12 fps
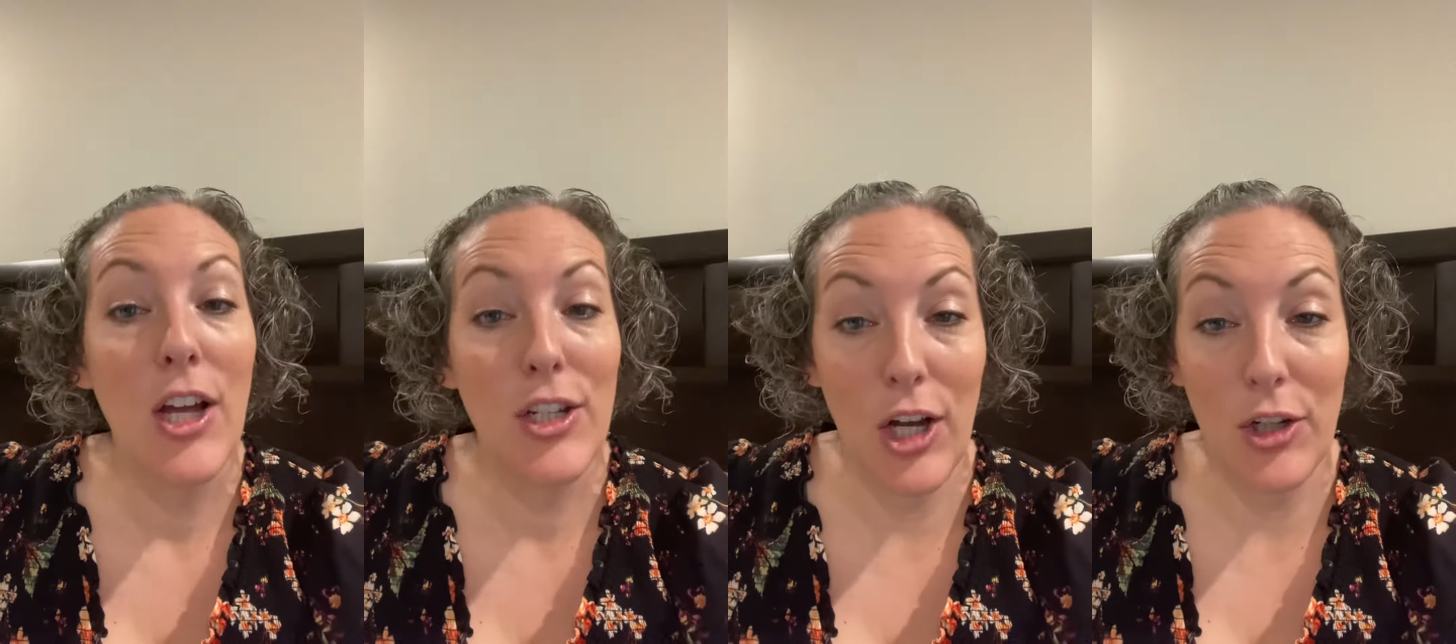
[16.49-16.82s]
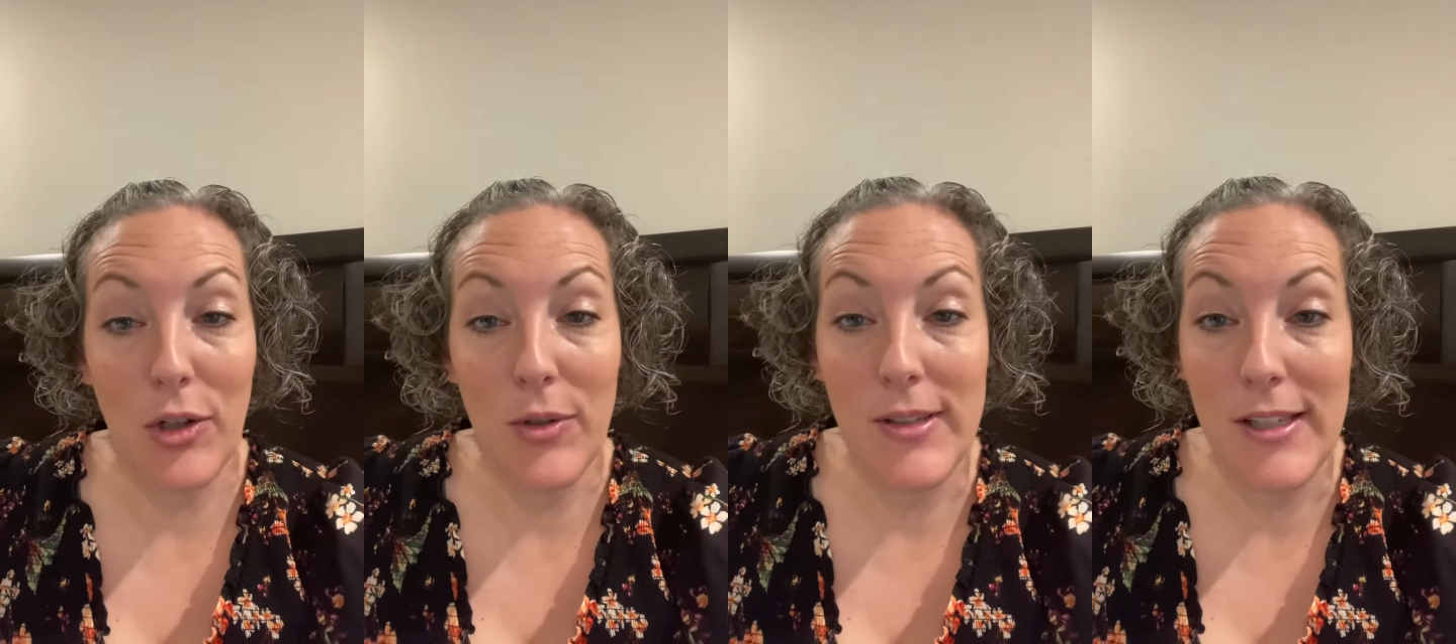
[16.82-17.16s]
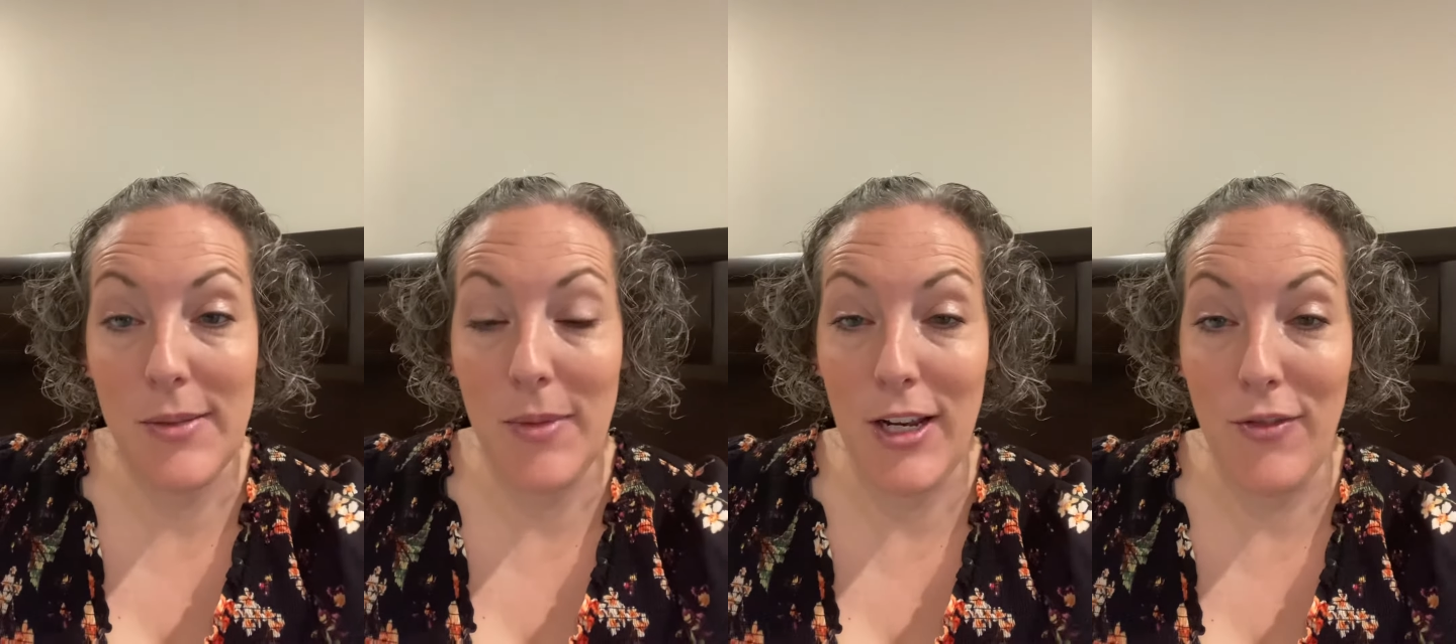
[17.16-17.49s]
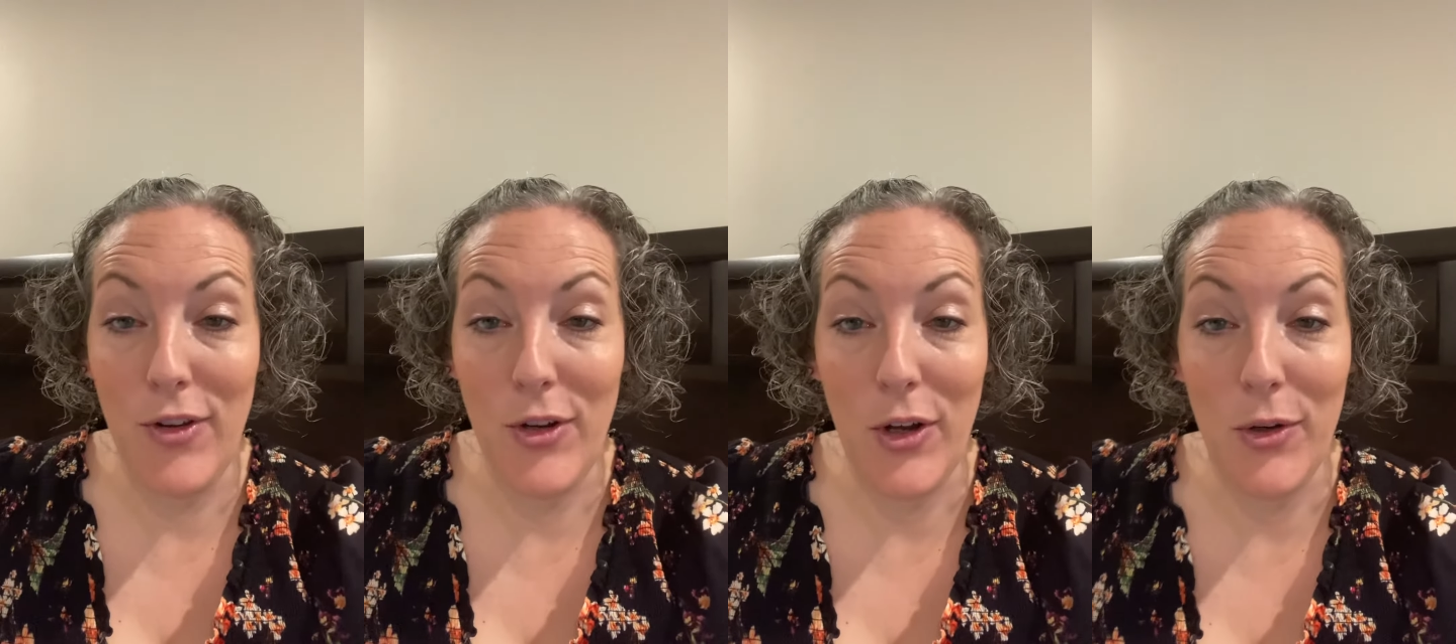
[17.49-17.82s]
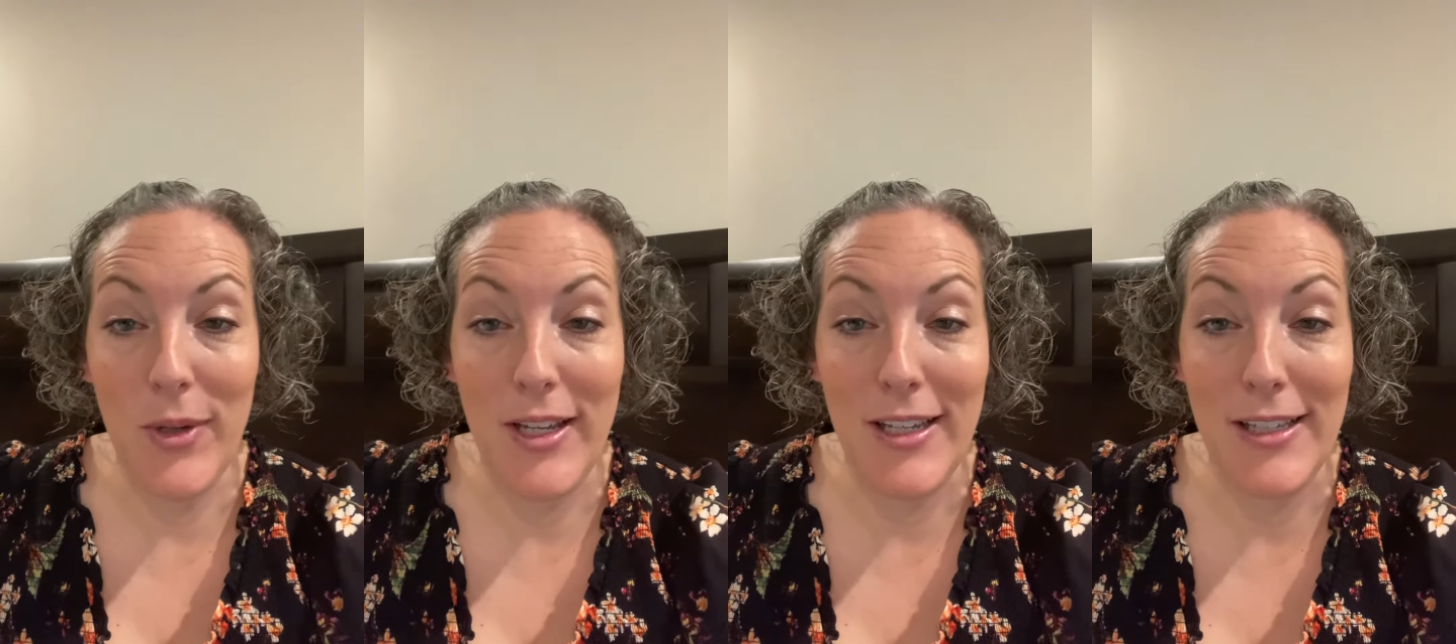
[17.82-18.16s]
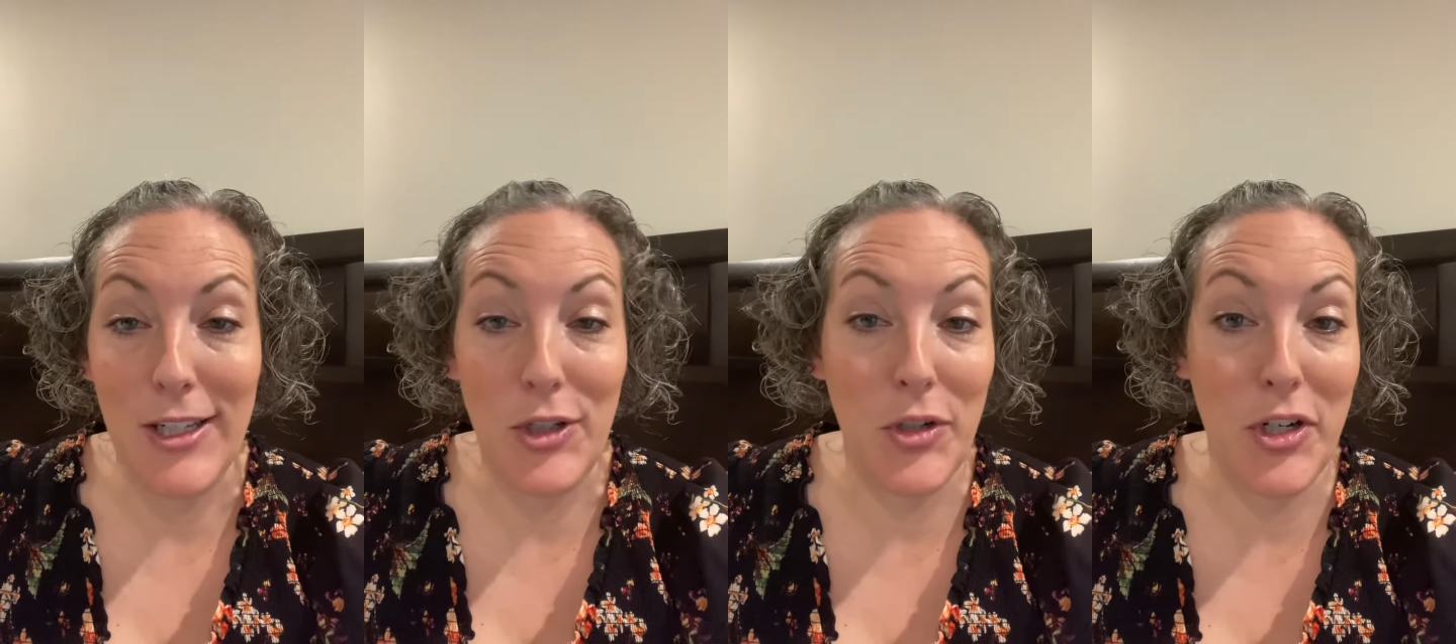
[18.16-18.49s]
Tacos, as many of you know, is
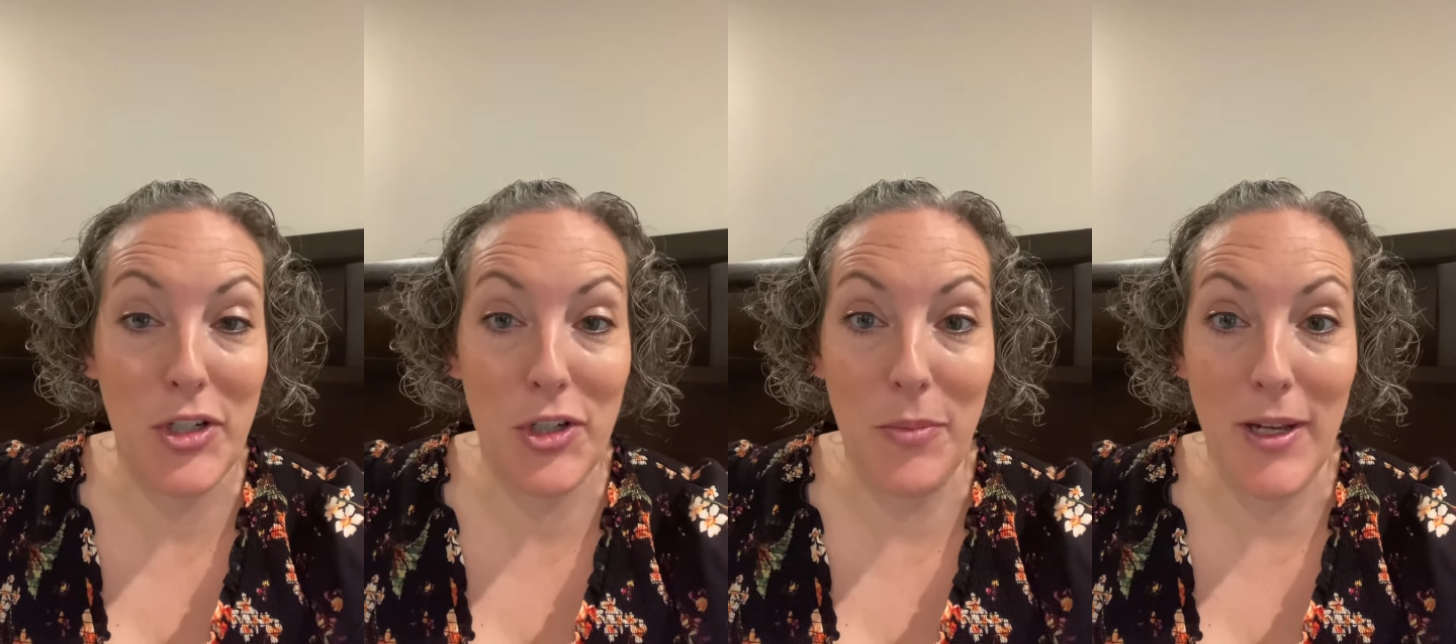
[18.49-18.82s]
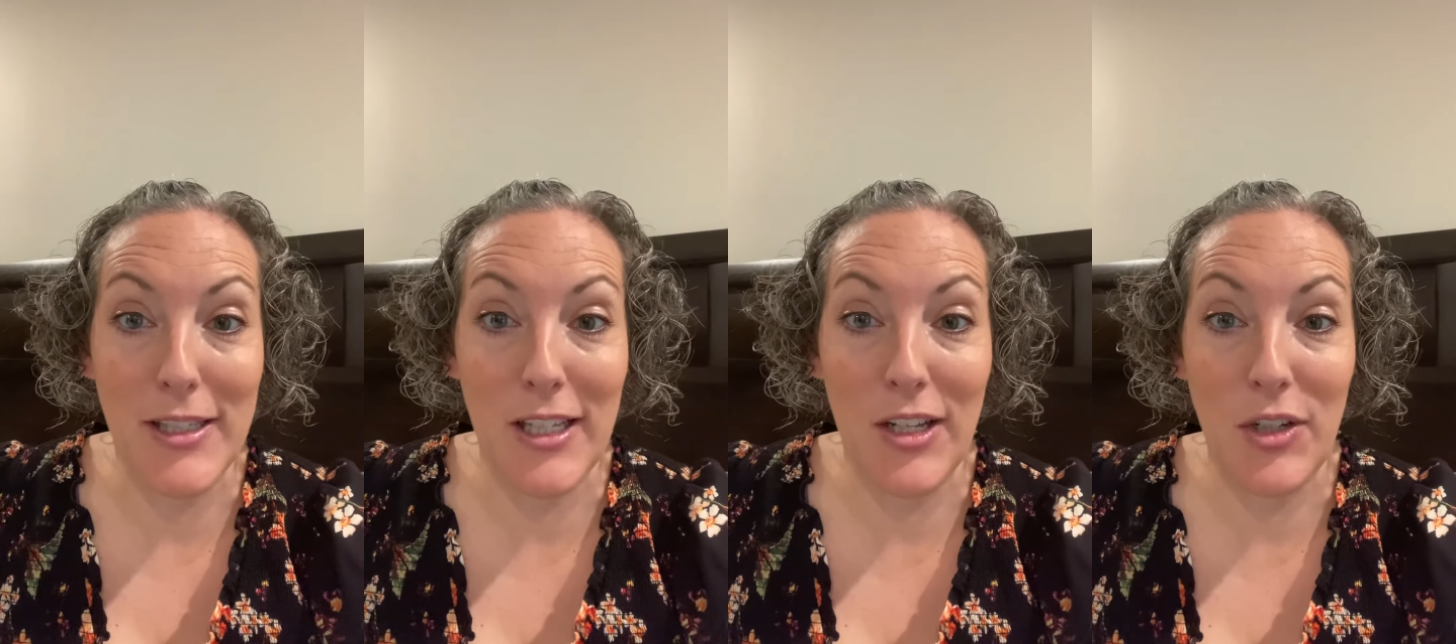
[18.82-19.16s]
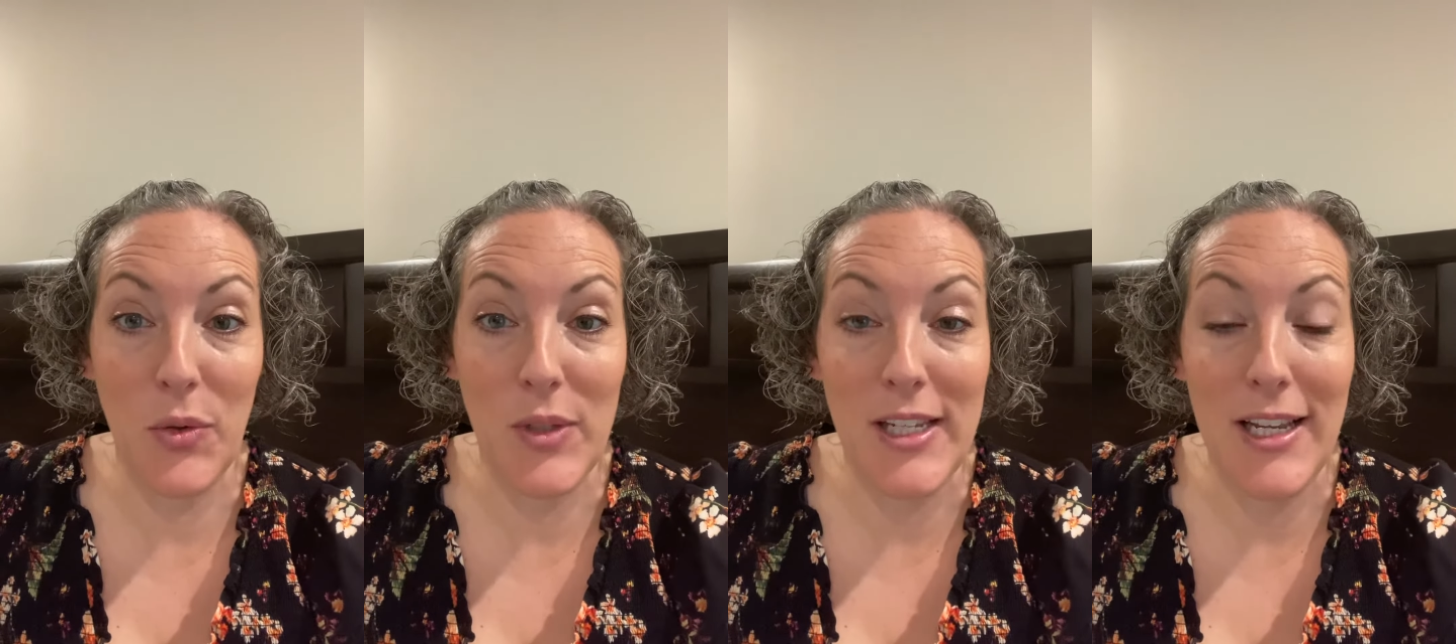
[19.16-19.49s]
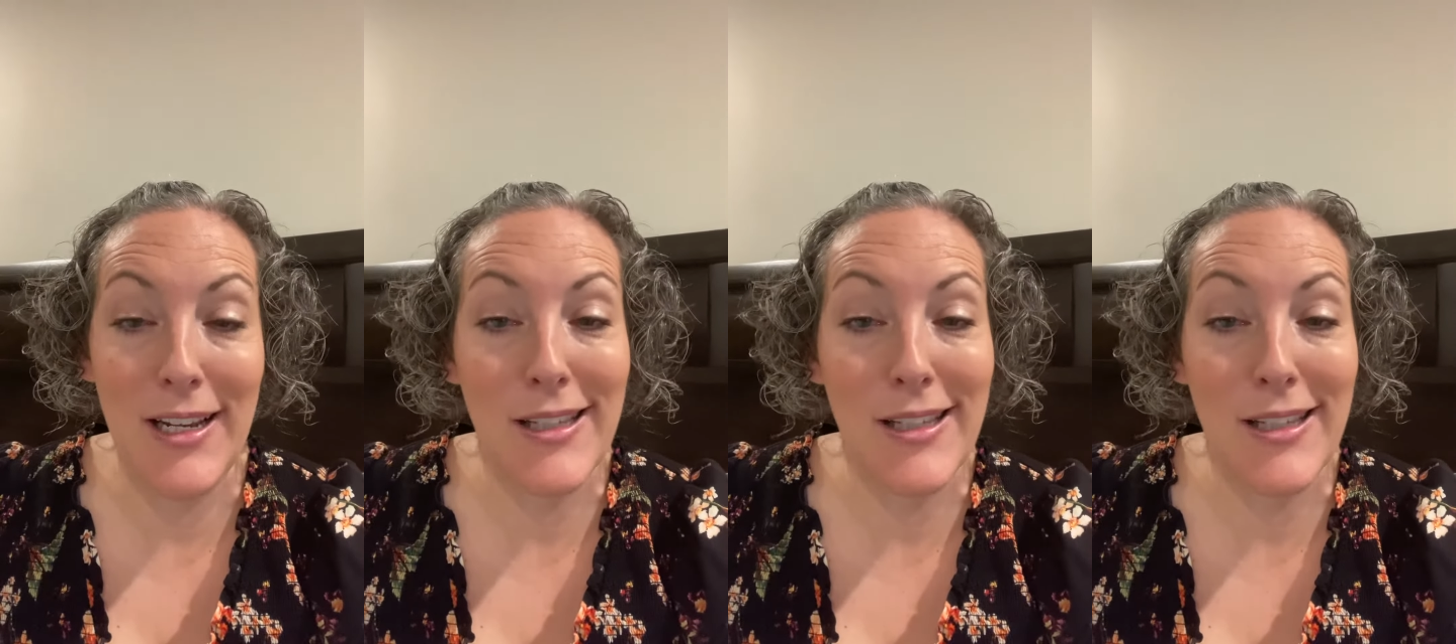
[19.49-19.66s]
a traditional Mexican cuisine.